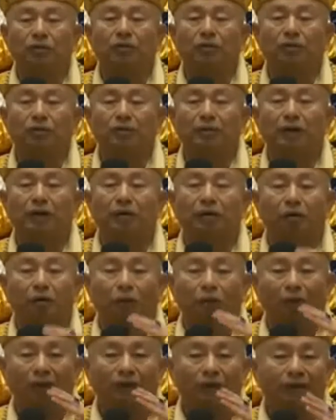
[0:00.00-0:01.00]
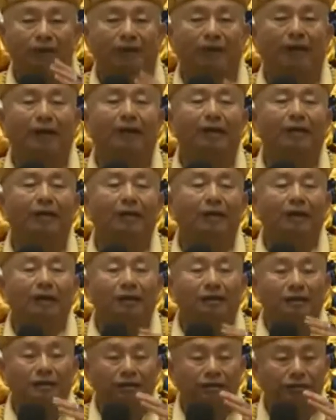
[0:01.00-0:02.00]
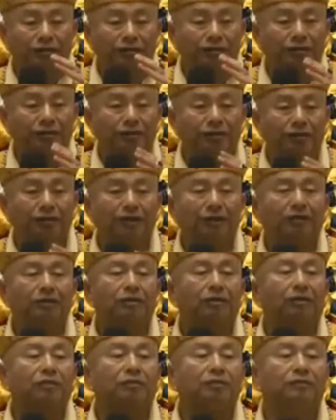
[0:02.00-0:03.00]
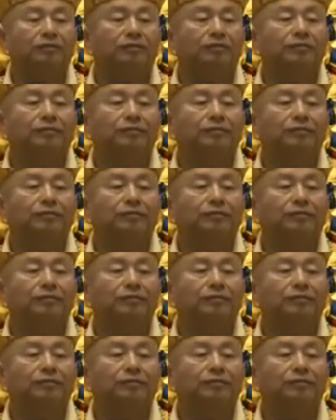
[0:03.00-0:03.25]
on your spiritual cultivation, your mastery